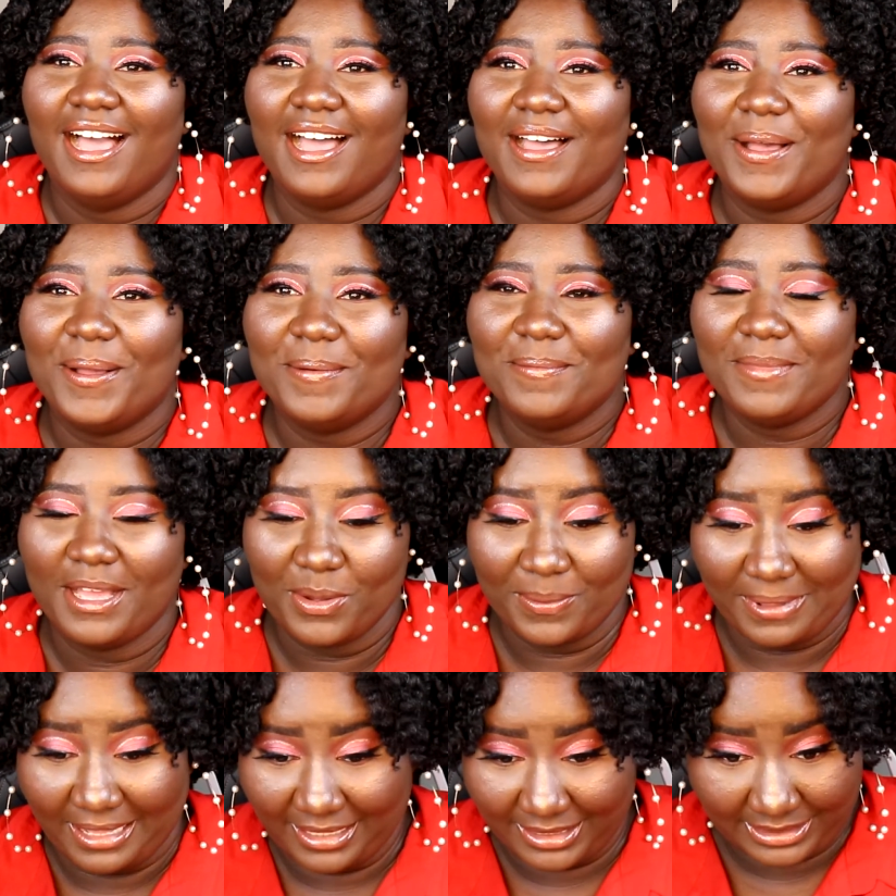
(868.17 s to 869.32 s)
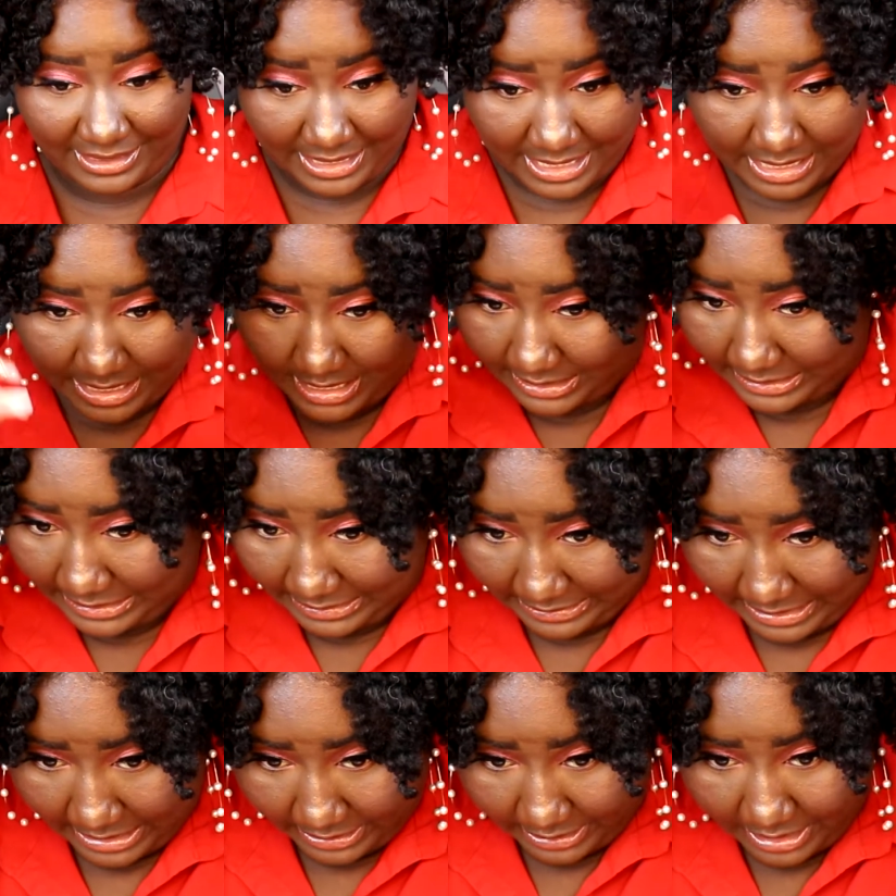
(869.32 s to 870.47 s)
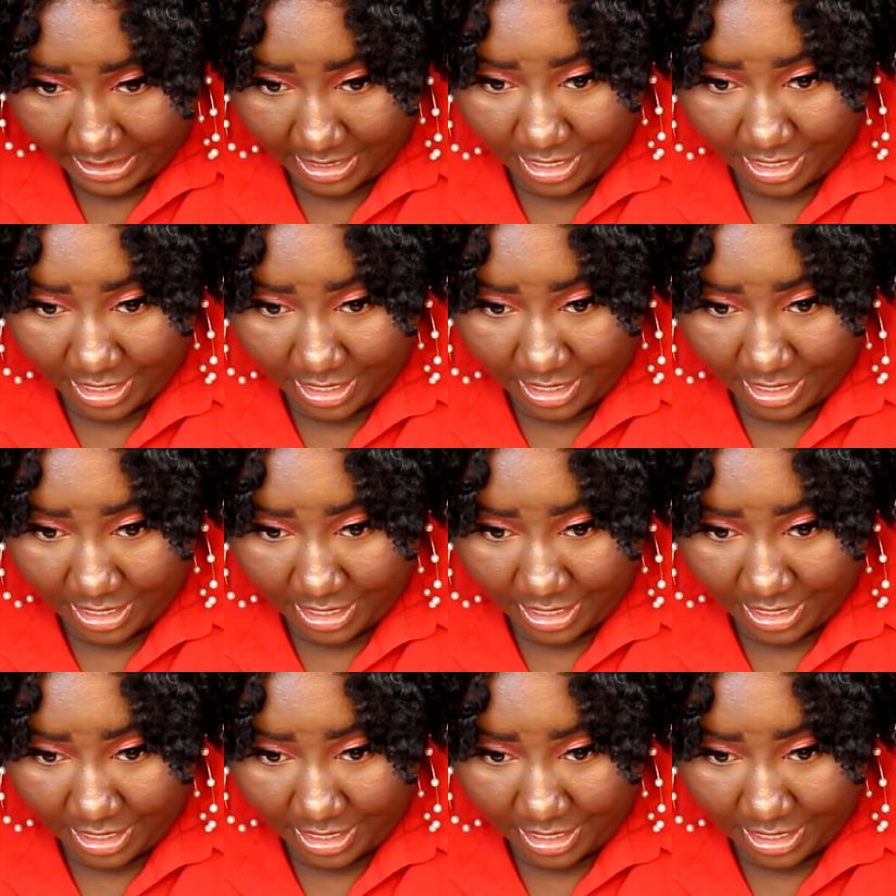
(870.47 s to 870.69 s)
Well, this is it.